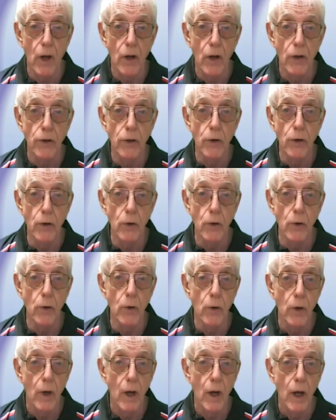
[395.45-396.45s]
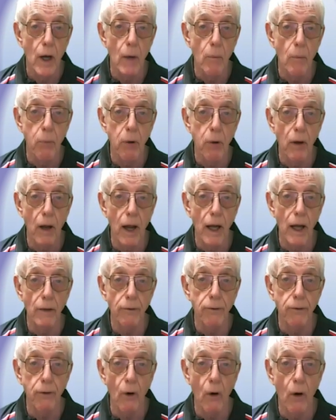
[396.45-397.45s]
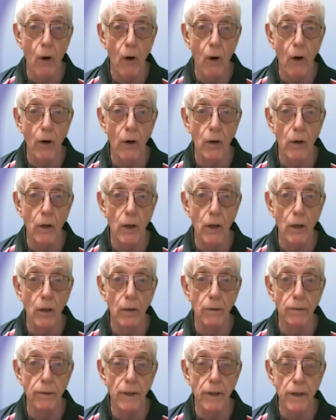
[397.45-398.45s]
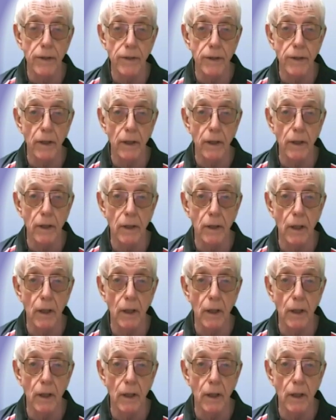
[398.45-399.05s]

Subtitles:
you apply for a visa,